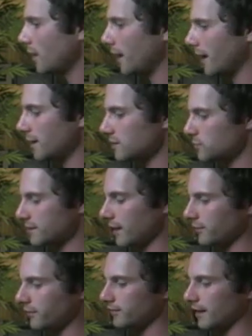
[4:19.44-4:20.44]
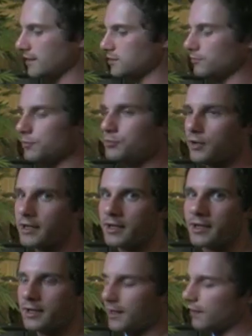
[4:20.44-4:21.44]
and we take this data and we put it
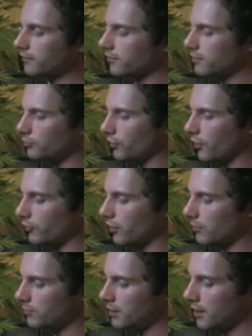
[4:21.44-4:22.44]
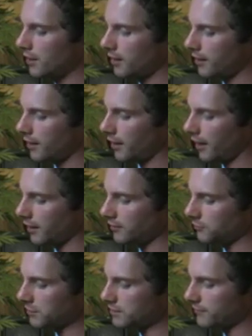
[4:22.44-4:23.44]
into the program,
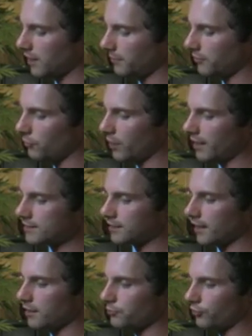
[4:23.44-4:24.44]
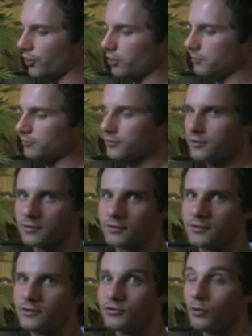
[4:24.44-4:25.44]
and we developed a way to get the program to
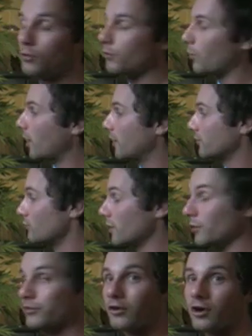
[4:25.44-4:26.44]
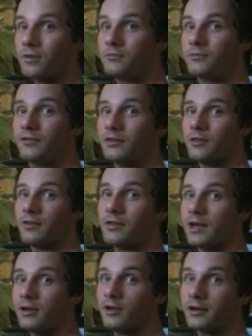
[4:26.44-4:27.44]
draw the wires in real time so that
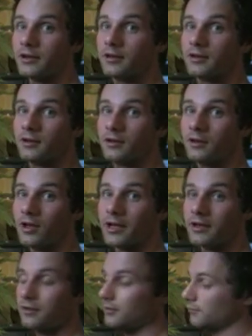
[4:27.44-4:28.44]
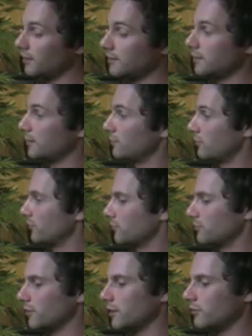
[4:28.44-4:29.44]
they look like they did in the original
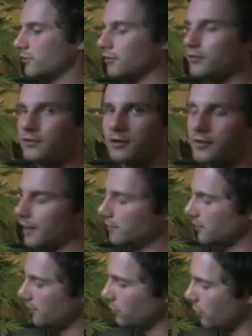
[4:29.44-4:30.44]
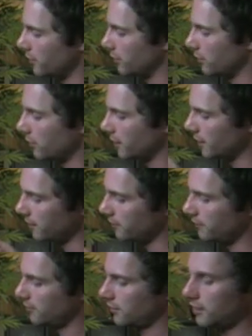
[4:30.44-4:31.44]
footage. So at the end of this, what you got
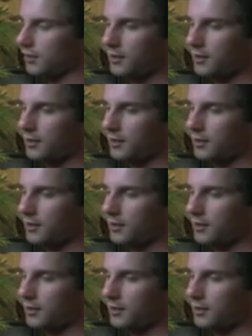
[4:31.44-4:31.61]
is